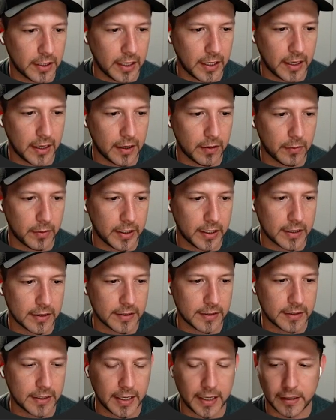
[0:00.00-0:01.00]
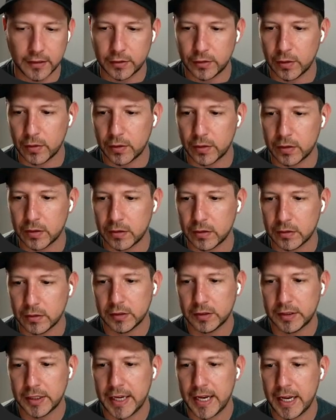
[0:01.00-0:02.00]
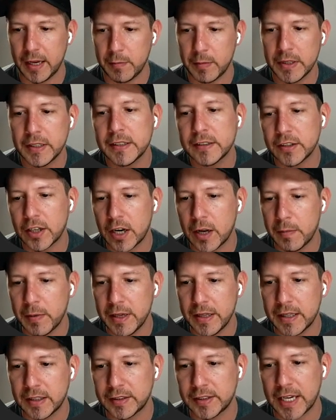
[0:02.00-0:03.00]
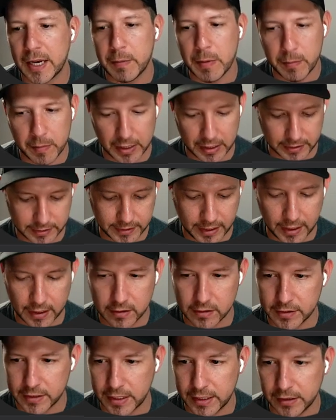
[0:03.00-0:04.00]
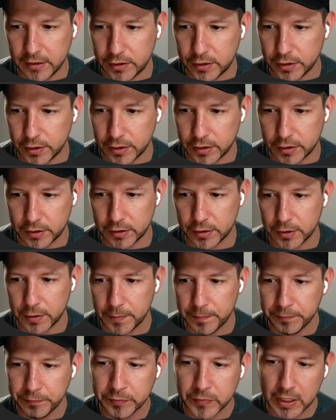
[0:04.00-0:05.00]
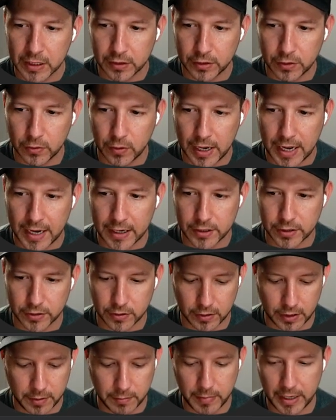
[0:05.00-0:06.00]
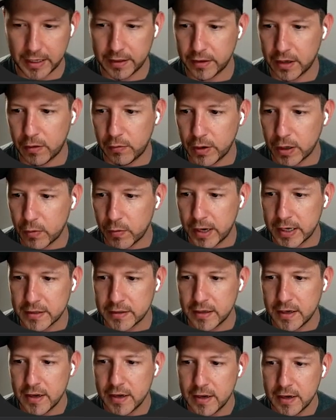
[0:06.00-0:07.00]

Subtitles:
And we can say total time. And this is gonna be the time in milliseconds that it took to actually make the request.